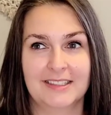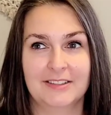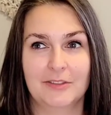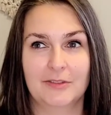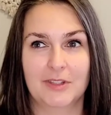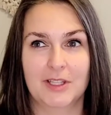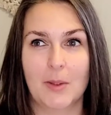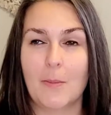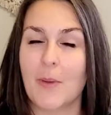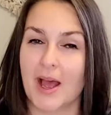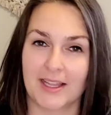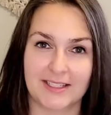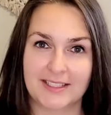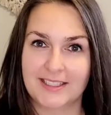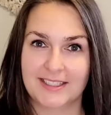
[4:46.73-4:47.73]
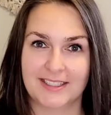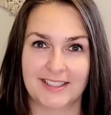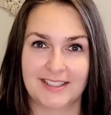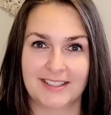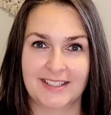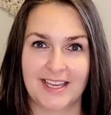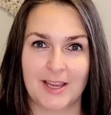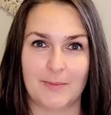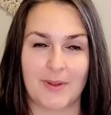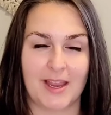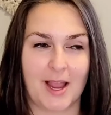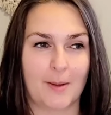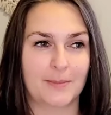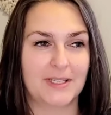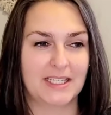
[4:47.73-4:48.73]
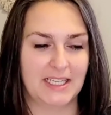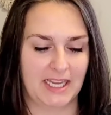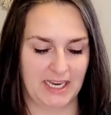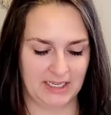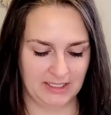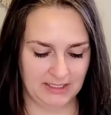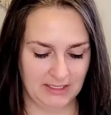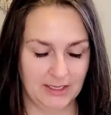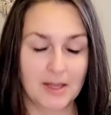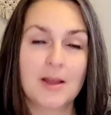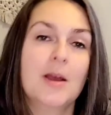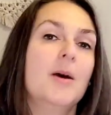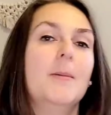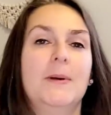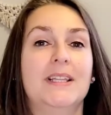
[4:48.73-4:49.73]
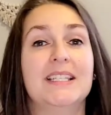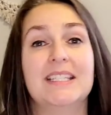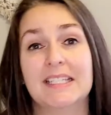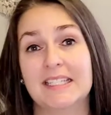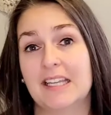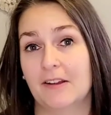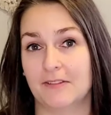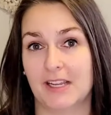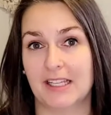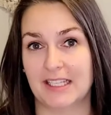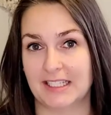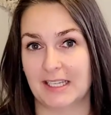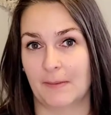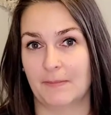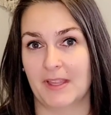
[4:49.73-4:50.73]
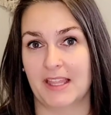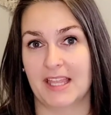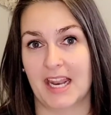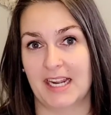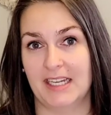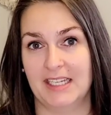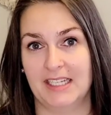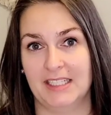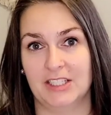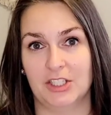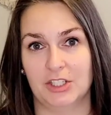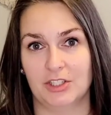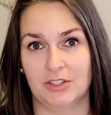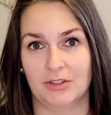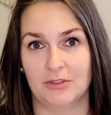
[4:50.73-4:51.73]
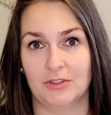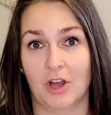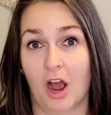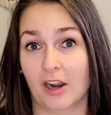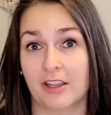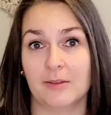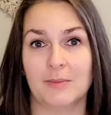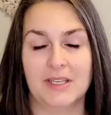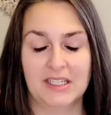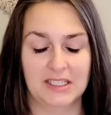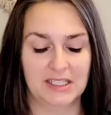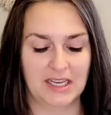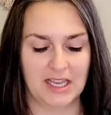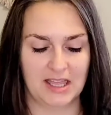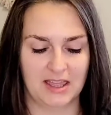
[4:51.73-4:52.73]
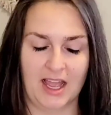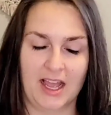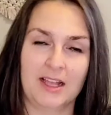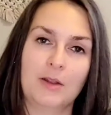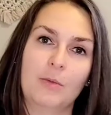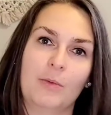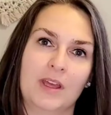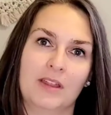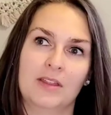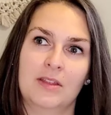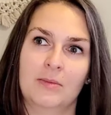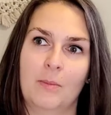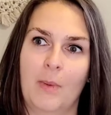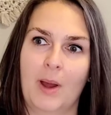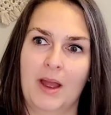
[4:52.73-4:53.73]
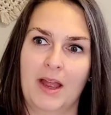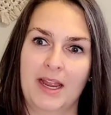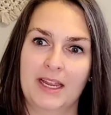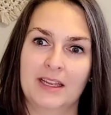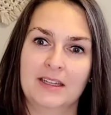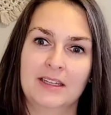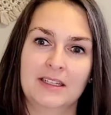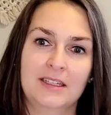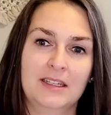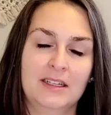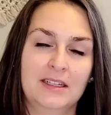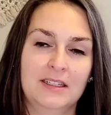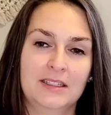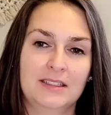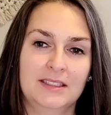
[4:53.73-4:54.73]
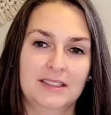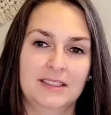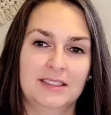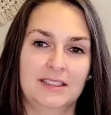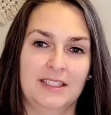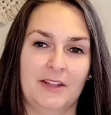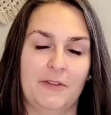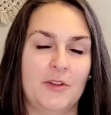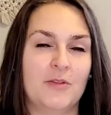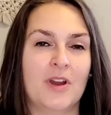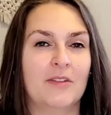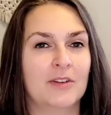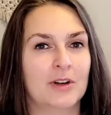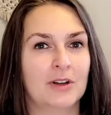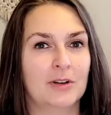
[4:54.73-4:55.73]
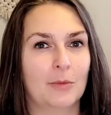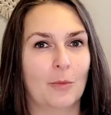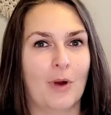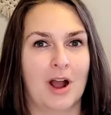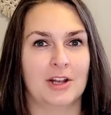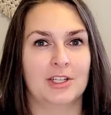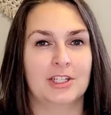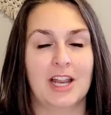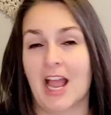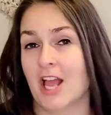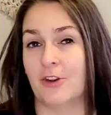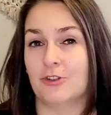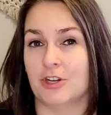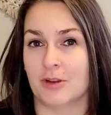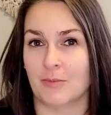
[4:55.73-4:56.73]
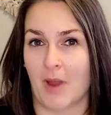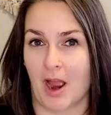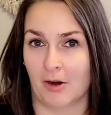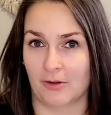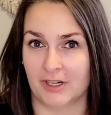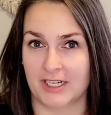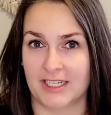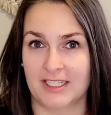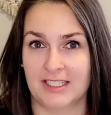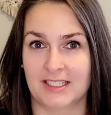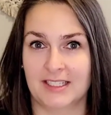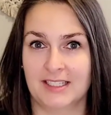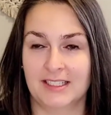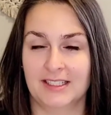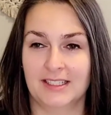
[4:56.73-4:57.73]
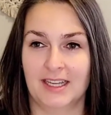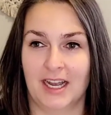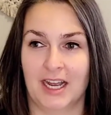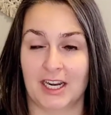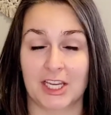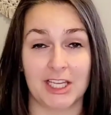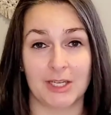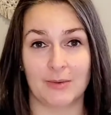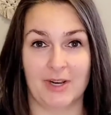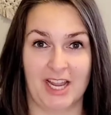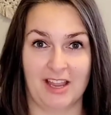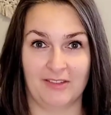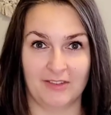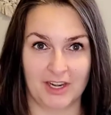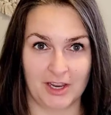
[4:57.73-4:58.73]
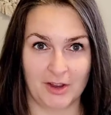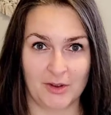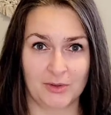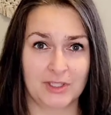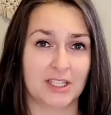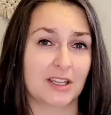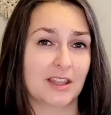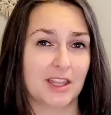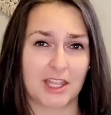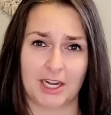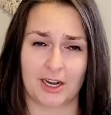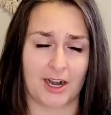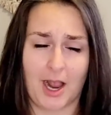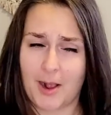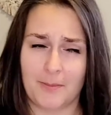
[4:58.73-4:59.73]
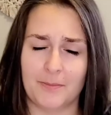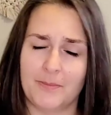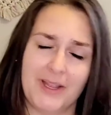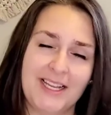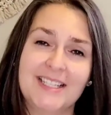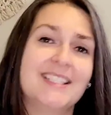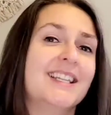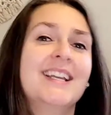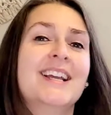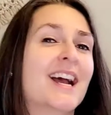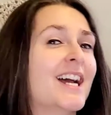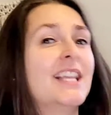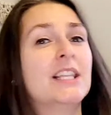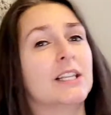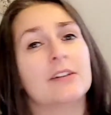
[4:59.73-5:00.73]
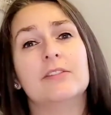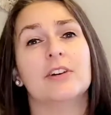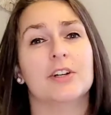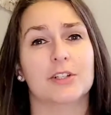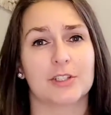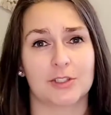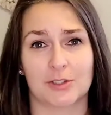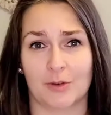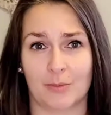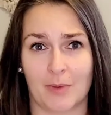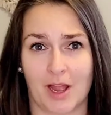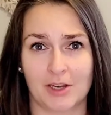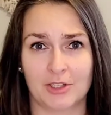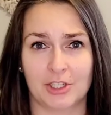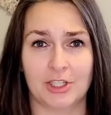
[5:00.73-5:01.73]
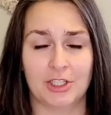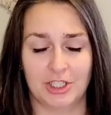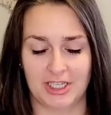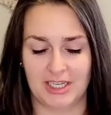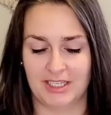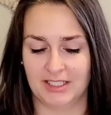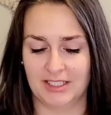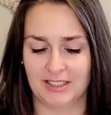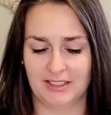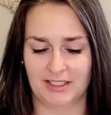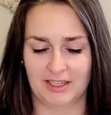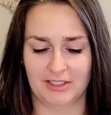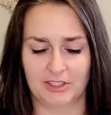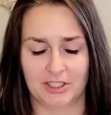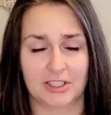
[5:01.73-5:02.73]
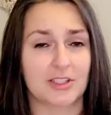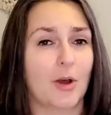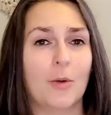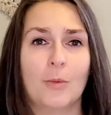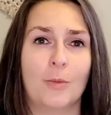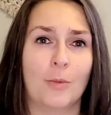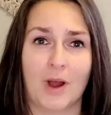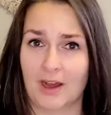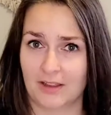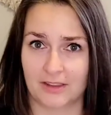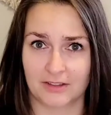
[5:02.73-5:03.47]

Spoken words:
the best at keeping up to date, but this is definitely something that I need to document in that with my If you've ever watched Andrea Mowry's Q&A videos, they're amazing. I love her so much. She's just a wealth of